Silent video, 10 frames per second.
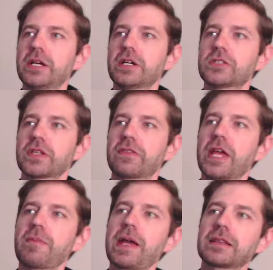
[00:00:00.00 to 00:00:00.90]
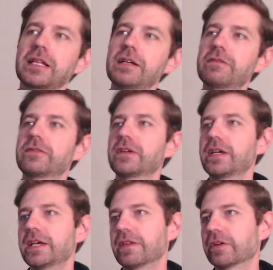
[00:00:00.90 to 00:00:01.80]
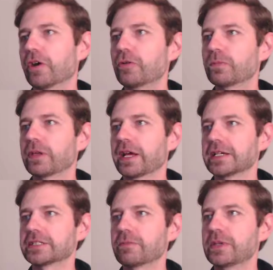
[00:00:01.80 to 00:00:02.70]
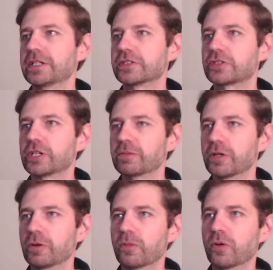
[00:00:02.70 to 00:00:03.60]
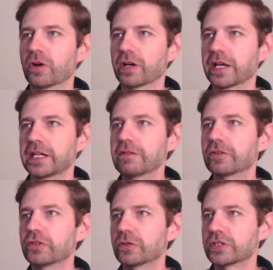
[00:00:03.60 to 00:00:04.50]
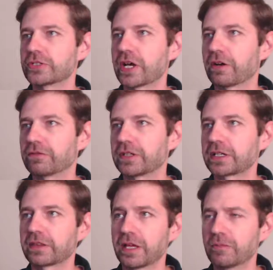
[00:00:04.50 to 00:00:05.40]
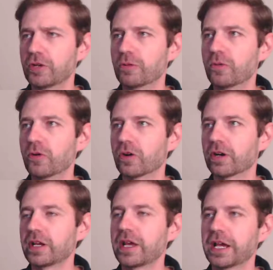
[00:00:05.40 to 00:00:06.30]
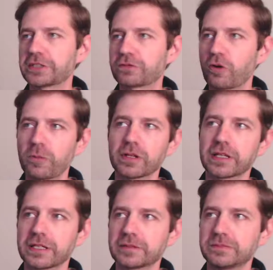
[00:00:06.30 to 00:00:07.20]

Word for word: so that they may live in their own place and be disturbed no more, and evildoers shall afflict them no more, as formerly.